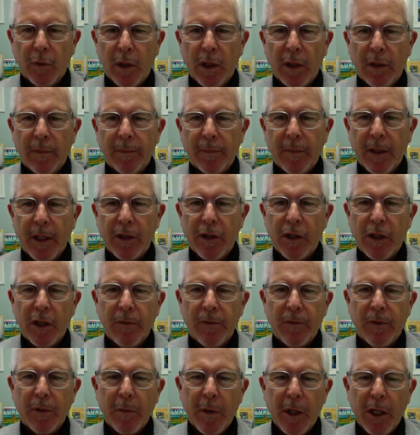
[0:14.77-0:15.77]
Well,
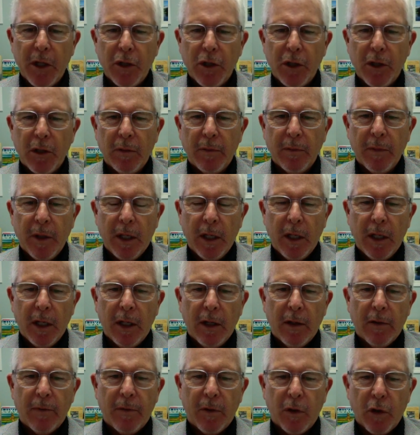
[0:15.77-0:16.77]
it's information
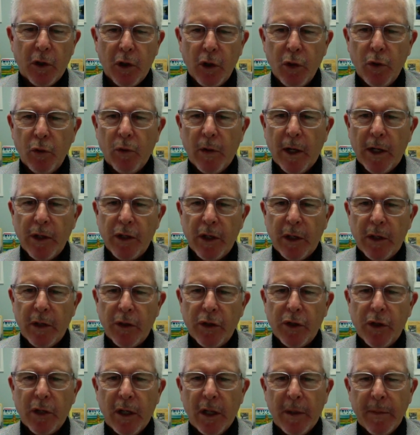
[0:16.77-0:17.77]
for new
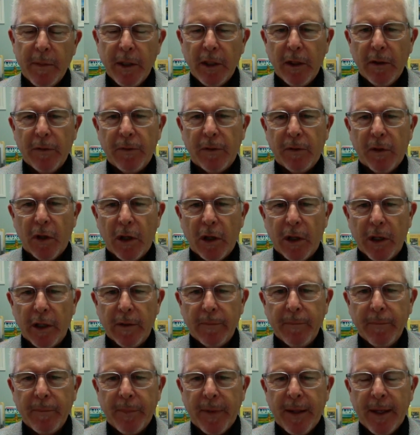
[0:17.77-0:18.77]
residents coming to
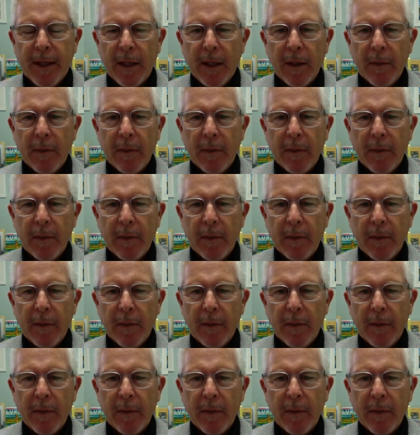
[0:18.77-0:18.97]
Florida